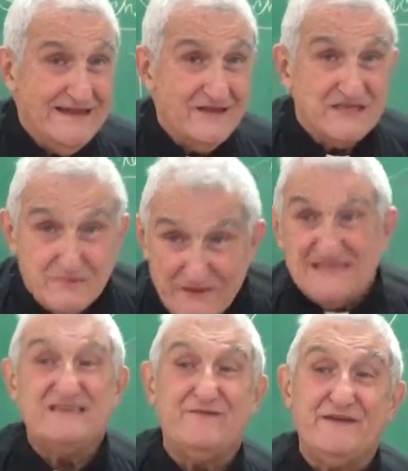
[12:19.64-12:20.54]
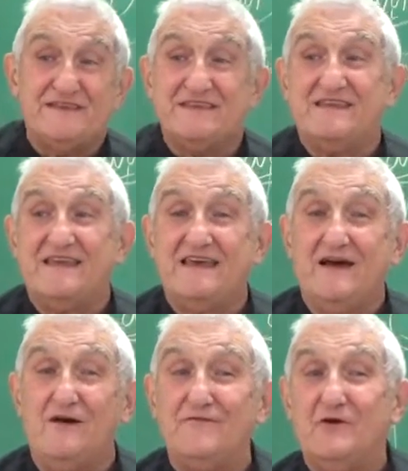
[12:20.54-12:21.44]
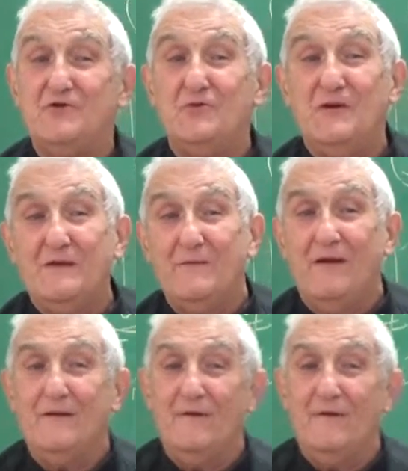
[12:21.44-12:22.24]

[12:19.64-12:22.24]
specificity of the human